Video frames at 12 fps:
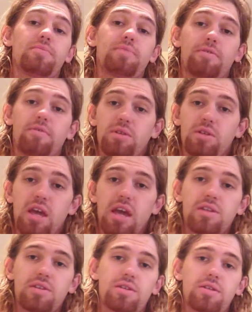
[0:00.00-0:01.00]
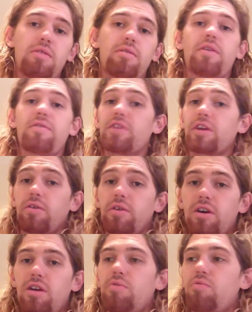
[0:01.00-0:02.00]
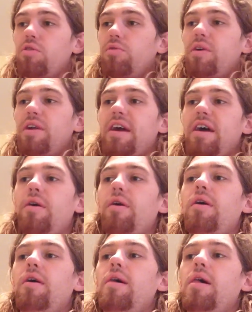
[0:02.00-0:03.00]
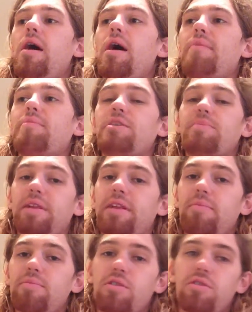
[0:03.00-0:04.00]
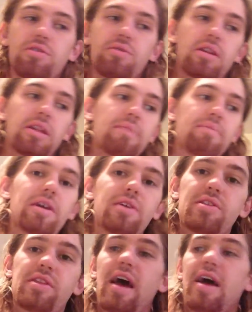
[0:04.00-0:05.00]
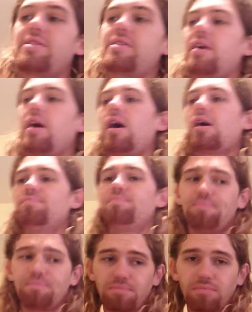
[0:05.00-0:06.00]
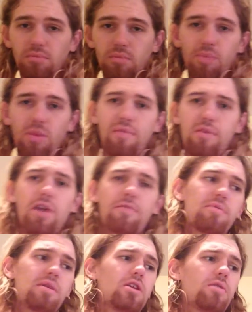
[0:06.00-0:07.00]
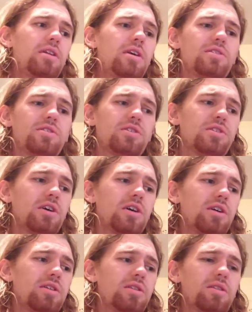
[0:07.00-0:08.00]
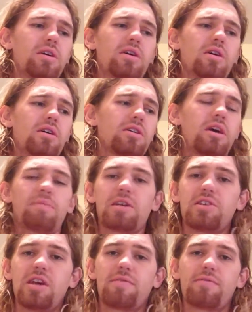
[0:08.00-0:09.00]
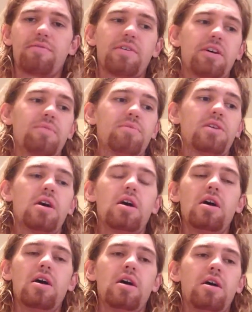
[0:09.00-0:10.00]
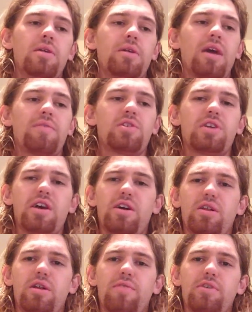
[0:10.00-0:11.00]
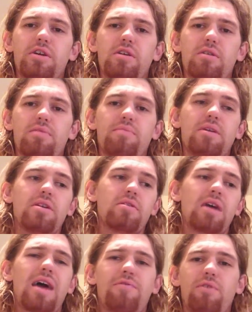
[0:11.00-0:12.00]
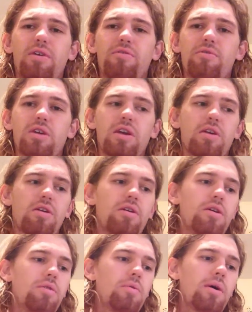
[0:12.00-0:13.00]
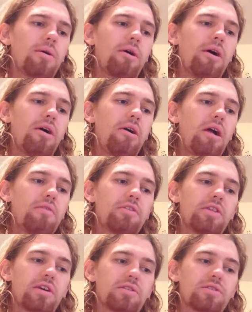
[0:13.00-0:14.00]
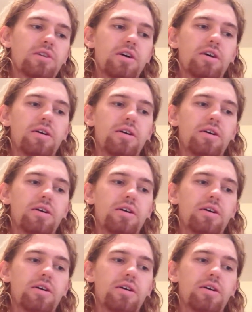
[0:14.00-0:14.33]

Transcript: shipping from the States, and with everything going on in the world right now, shipping times are also delayed because of that. If you're not familiar with this, it's just company Severin Films. They have a sale every year, mid-year, halfway through the year, where everything's